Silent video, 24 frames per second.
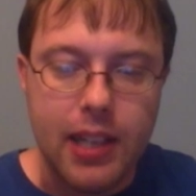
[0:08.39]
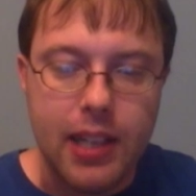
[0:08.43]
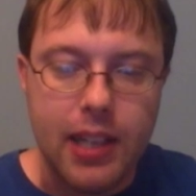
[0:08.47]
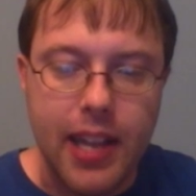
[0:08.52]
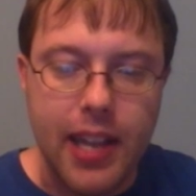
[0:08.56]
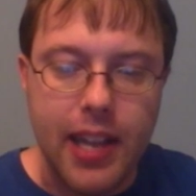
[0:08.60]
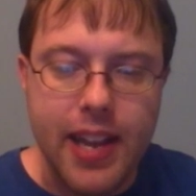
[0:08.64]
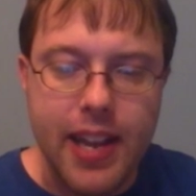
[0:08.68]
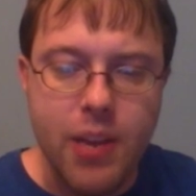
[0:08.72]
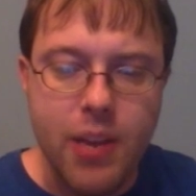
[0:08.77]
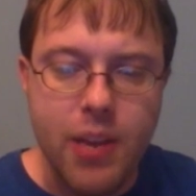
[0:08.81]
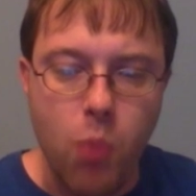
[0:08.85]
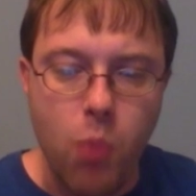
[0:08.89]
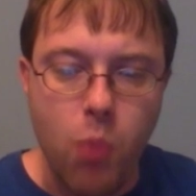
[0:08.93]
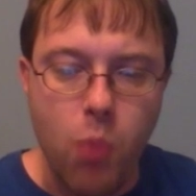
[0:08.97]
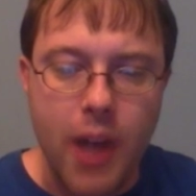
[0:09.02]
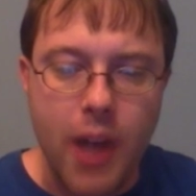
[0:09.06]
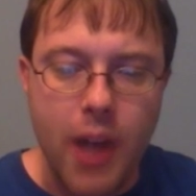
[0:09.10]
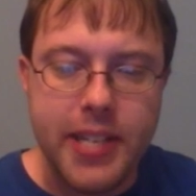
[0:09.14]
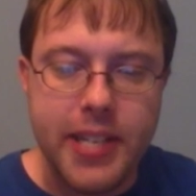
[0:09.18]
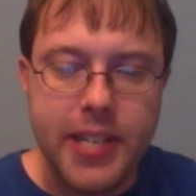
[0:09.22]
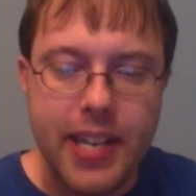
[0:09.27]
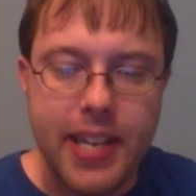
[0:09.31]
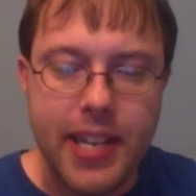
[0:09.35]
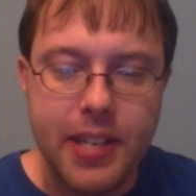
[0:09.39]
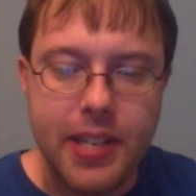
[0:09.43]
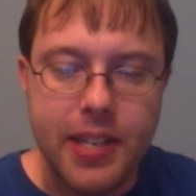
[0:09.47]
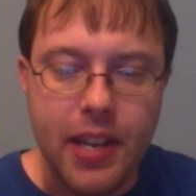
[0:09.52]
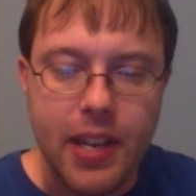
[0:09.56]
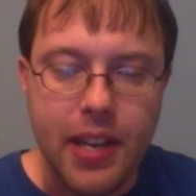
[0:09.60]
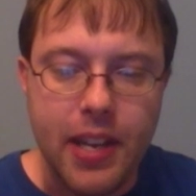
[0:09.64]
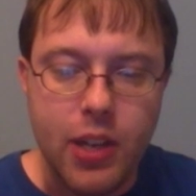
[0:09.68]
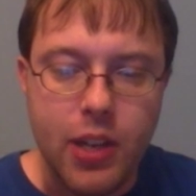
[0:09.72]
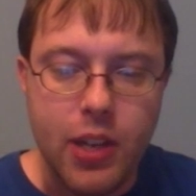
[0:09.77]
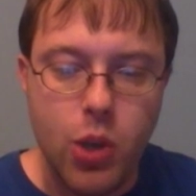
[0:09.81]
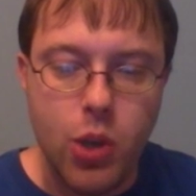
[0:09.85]
Clinton wanted
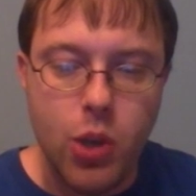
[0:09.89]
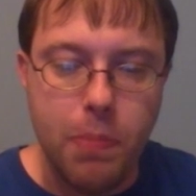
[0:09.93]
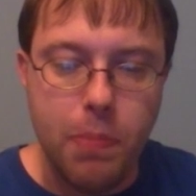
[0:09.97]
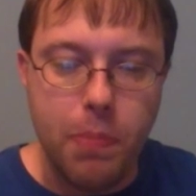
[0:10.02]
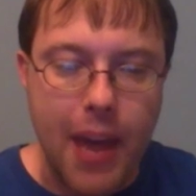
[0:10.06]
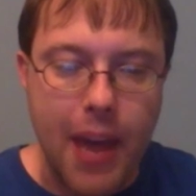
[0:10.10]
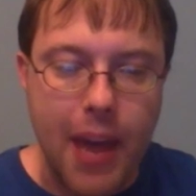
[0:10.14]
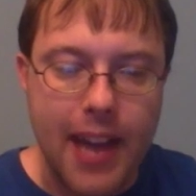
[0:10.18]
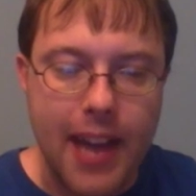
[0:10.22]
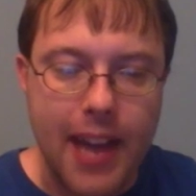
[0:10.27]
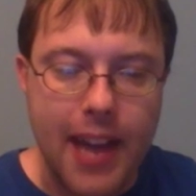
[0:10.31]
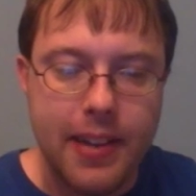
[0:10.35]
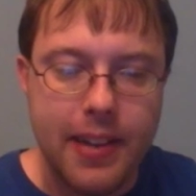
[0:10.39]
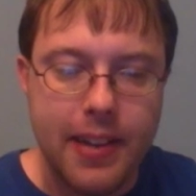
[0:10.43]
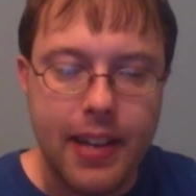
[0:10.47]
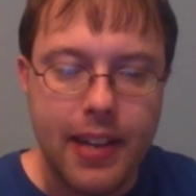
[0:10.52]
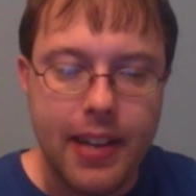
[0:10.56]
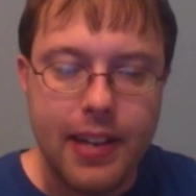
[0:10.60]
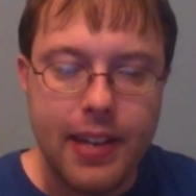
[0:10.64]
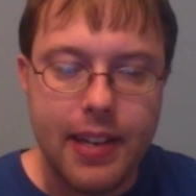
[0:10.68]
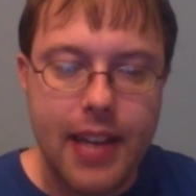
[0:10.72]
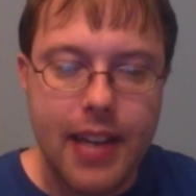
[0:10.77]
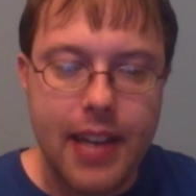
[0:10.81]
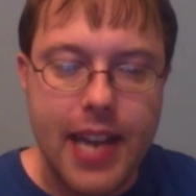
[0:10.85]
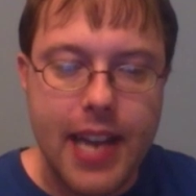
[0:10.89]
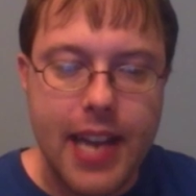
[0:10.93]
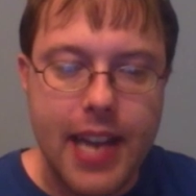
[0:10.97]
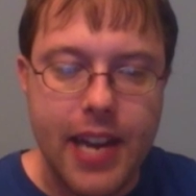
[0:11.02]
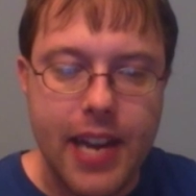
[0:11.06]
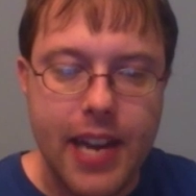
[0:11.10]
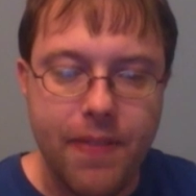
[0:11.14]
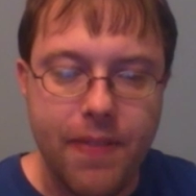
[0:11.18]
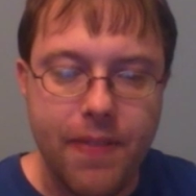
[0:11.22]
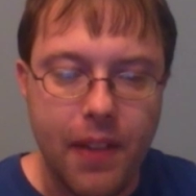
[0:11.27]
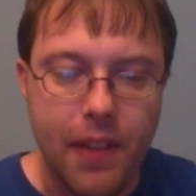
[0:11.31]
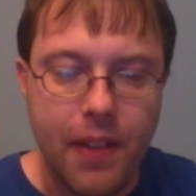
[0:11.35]
to ban
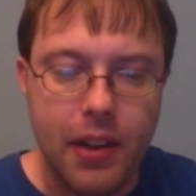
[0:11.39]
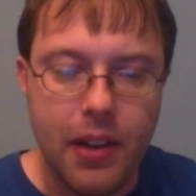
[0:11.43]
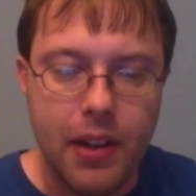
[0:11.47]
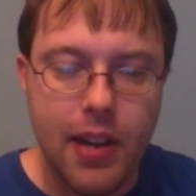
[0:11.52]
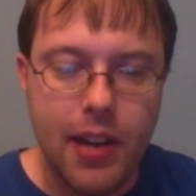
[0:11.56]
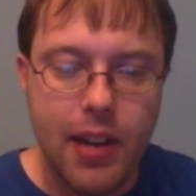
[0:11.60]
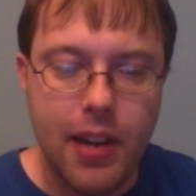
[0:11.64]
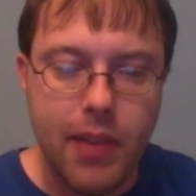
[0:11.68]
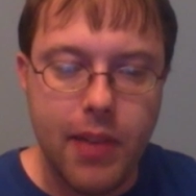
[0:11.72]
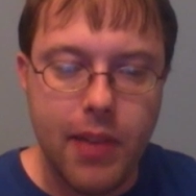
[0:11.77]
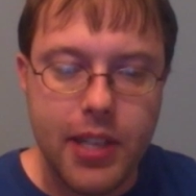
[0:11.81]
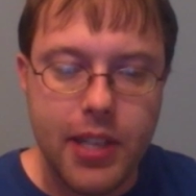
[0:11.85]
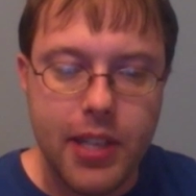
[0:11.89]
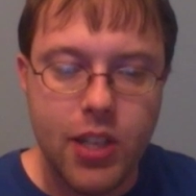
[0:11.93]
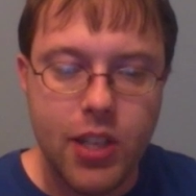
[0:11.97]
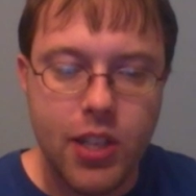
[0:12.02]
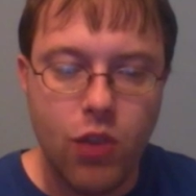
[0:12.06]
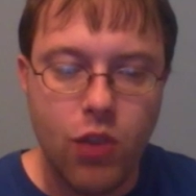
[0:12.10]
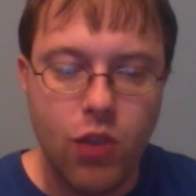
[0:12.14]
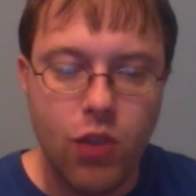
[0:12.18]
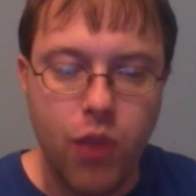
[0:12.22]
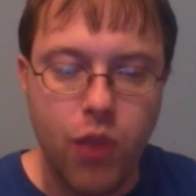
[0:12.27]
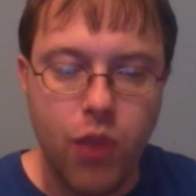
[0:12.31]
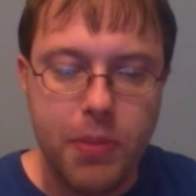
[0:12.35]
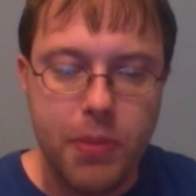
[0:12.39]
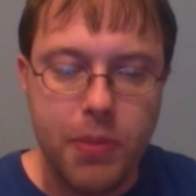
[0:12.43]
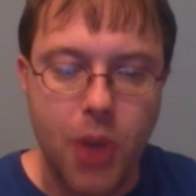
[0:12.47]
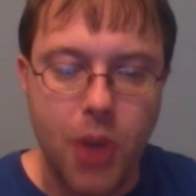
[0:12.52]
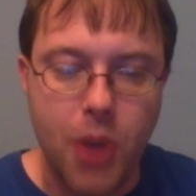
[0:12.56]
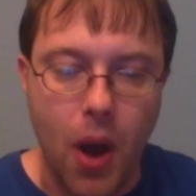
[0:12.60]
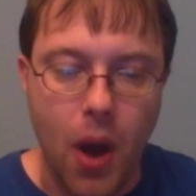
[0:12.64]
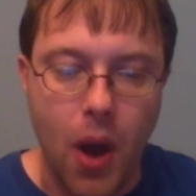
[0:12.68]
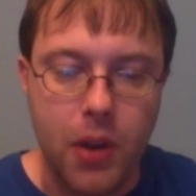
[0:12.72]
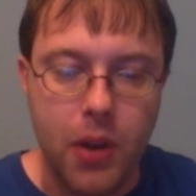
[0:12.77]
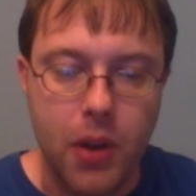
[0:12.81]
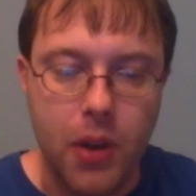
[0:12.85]
negative lyrics from
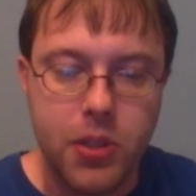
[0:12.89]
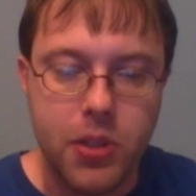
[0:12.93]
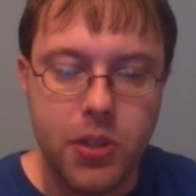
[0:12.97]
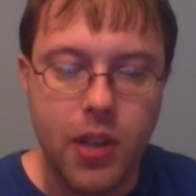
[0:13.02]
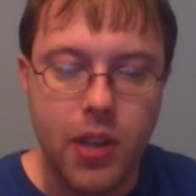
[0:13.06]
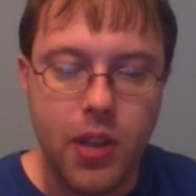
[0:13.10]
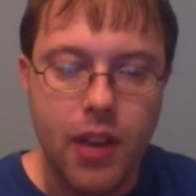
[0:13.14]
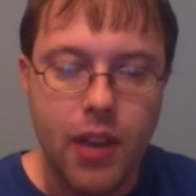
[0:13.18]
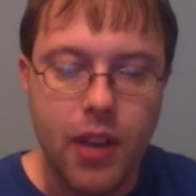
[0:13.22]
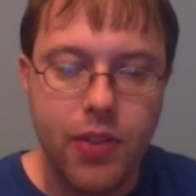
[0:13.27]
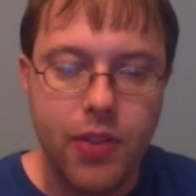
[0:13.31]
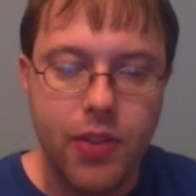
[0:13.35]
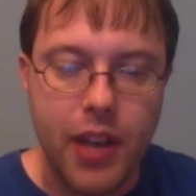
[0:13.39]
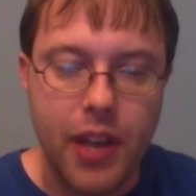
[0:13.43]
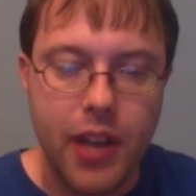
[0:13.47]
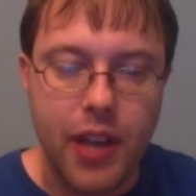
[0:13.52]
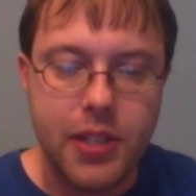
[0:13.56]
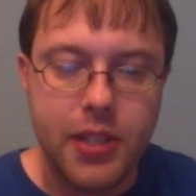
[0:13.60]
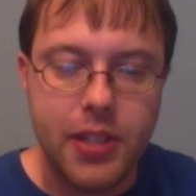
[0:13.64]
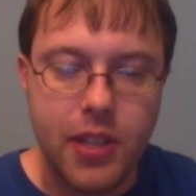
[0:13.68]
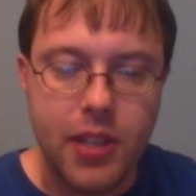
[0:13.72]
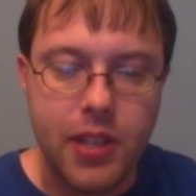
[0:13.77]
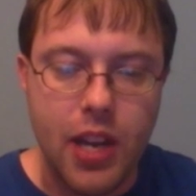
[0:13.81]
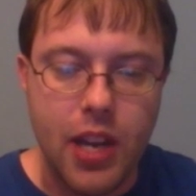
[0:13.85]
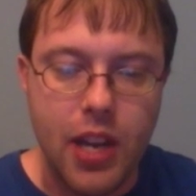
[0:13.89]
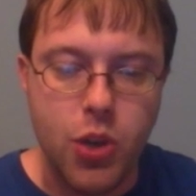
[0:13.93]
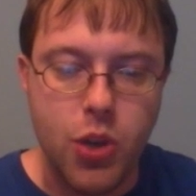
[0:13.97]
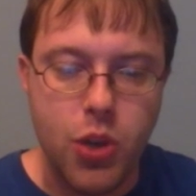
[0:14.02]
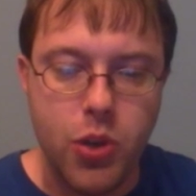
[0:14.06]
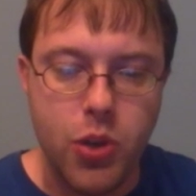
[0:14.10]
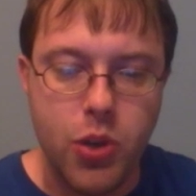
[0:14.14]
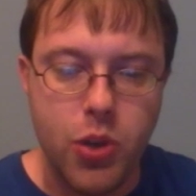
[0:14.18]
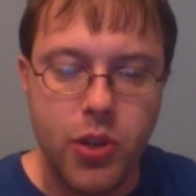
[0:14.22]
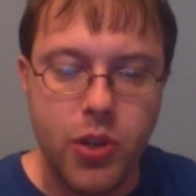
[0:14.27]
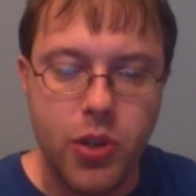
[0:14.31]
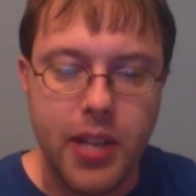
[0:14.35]
songs, thus
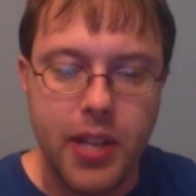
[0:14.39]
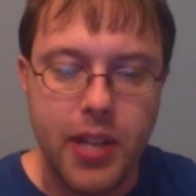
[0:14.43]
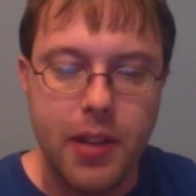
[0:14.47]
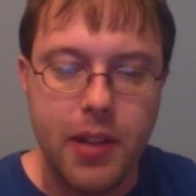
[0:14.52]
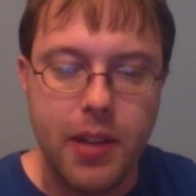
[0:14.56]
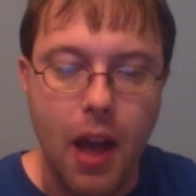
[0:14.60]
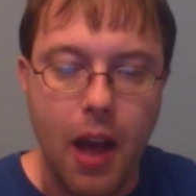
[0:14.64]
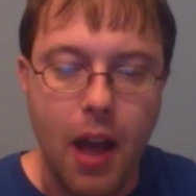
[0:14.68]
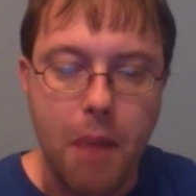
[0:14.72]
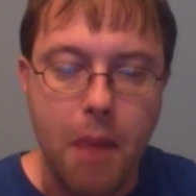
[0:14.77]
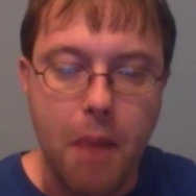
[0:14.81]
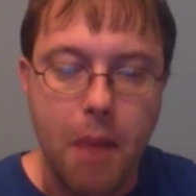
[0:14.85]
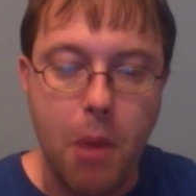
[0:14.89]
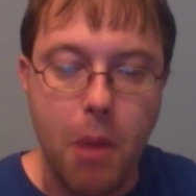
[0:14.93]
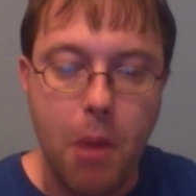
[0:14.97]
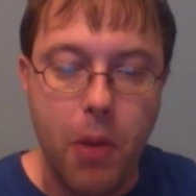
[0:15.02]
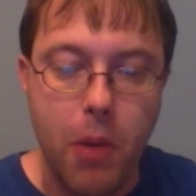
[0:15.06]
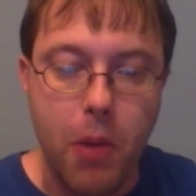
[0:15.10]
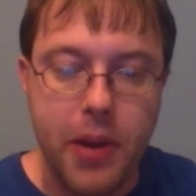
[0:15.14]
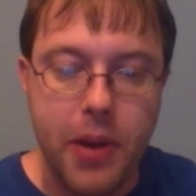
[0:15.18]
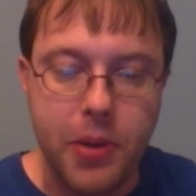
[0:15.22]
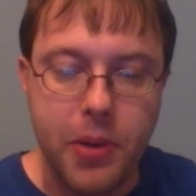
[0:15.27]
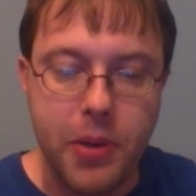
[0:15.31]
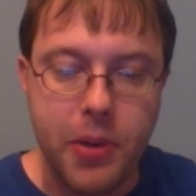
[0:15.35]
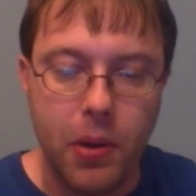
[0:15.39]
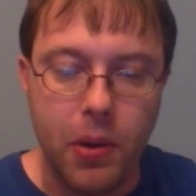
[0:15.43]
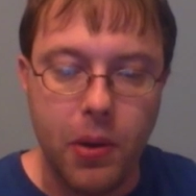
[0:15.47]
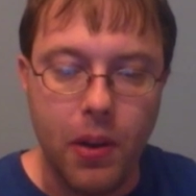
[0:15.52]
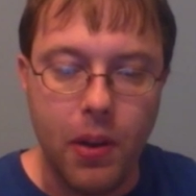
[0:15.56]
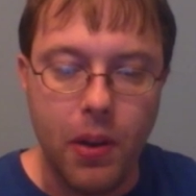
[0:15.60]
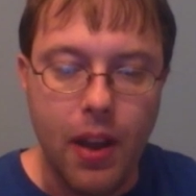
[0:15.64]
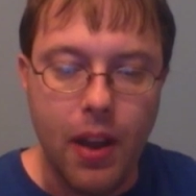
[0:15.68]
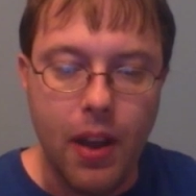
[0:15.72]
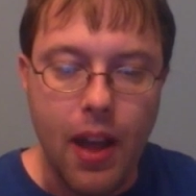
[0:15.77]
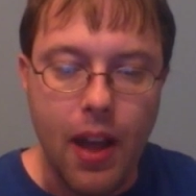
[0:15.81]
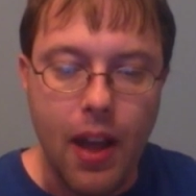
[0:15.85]
introducing
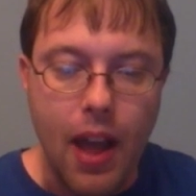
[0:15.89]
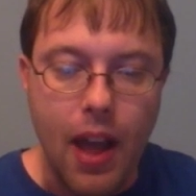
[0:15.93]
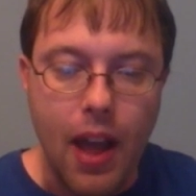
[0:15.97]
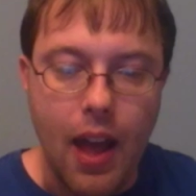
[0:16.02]
parental